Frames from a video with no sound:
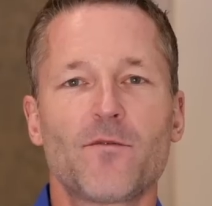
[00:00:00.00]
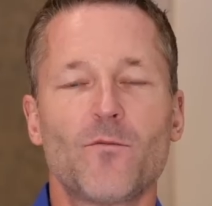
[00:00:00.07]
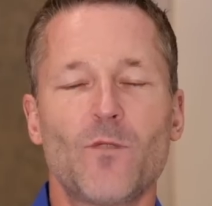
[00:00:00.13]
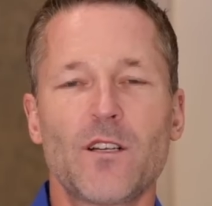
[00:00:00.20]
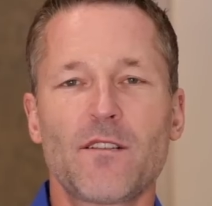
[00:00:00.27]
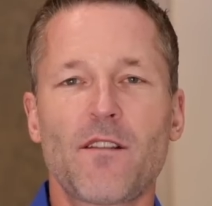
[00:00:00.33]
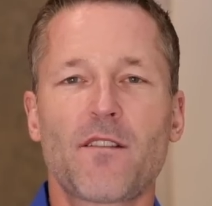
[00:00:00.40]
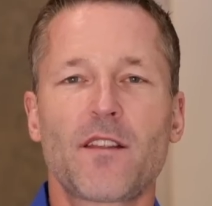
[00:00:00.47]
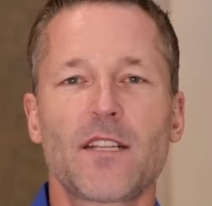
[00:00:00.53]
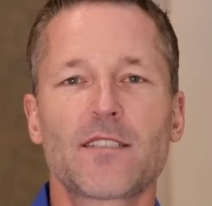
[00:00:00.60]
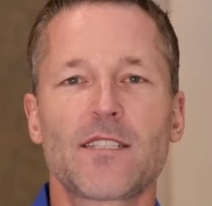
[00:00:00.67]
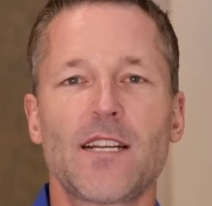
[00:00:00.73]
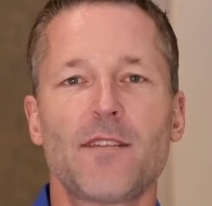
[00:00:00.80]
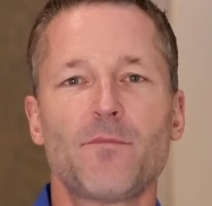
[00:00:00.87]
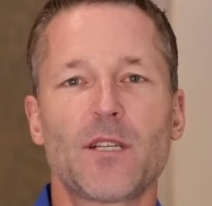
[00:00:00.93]
one of the
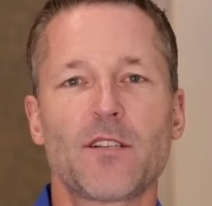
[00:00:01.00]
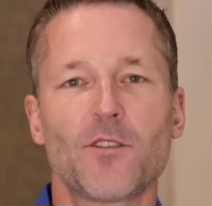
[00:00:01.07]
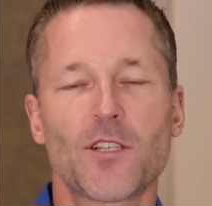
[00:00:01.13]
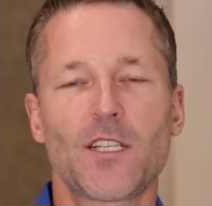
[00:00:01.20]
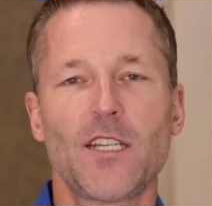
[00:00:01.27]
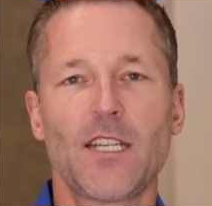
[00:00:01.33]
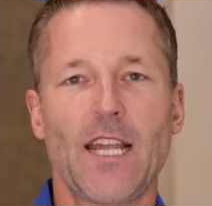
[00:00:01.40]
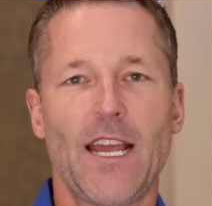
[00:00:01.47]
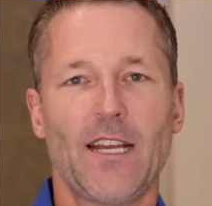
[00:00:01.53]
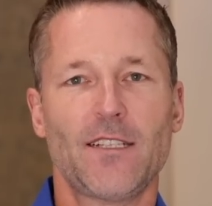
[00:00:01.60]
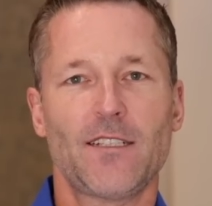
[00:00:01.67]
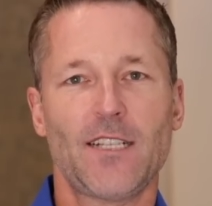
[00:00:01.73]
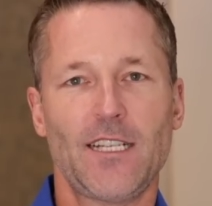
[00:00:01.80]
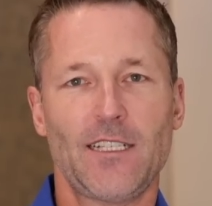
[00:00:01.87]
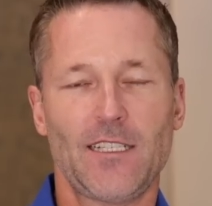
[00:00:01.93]
things that I've been looking
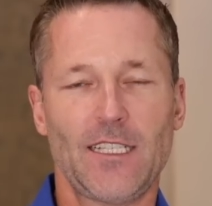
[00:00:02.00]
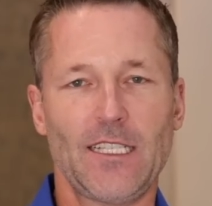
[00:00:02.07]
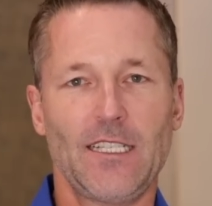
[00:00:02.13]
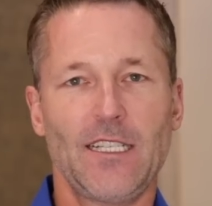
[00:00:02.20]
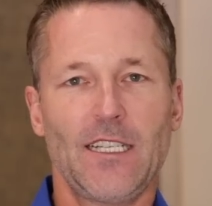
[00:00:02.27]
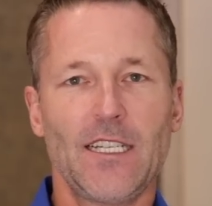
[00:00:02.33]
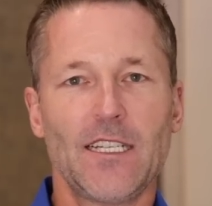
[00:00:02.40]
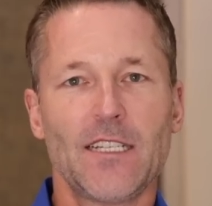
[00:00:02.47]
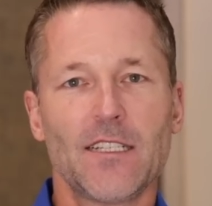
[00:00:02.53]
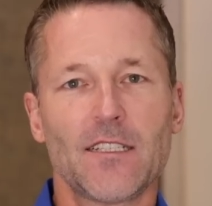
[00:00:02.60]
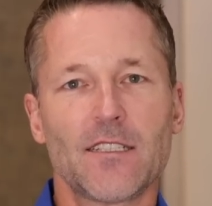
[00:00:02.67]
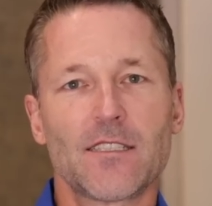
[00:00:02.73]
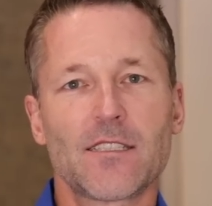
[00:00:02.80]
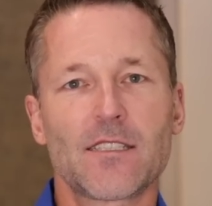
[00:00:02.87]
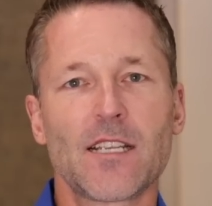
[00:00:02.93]
at lately
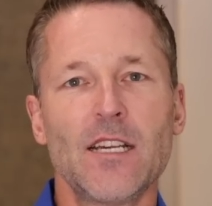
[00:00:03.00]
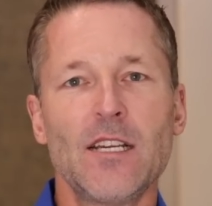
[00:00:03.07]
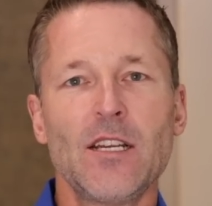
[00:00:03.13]
is